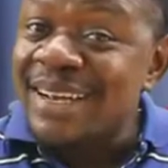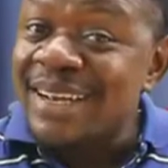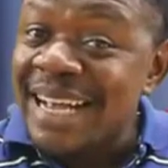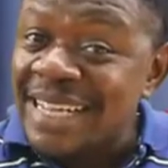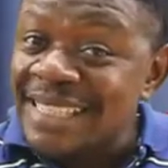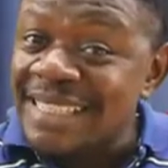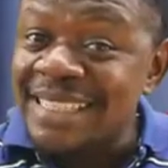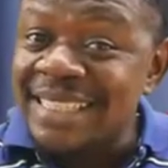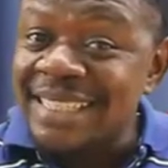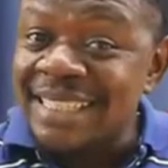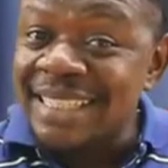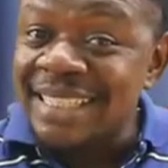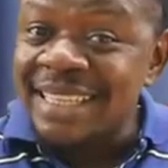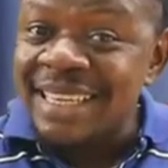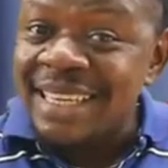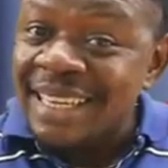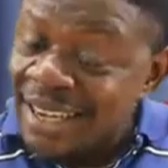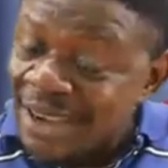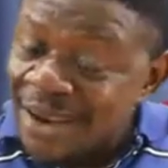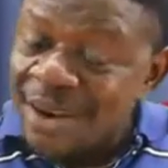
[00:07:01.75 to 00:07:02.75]
Cassie.
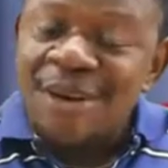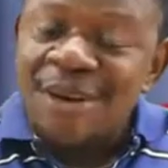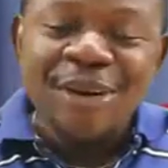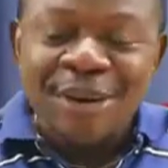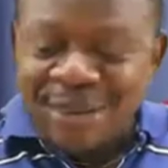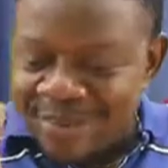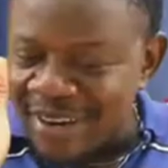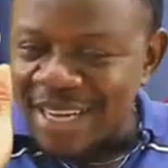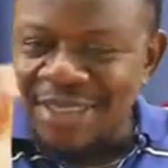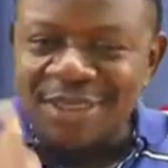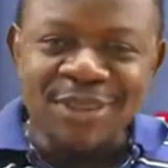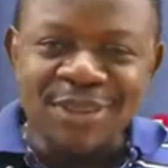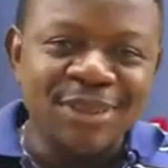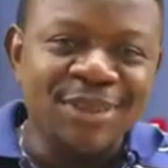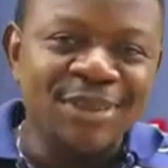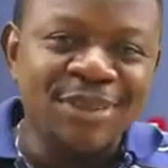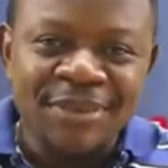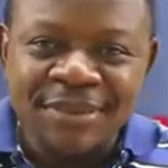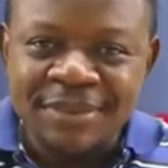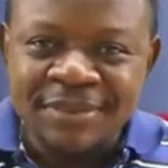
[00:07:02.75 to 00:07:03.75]
Over to
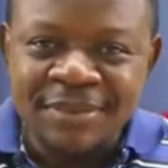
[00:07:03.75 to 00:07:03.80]
you.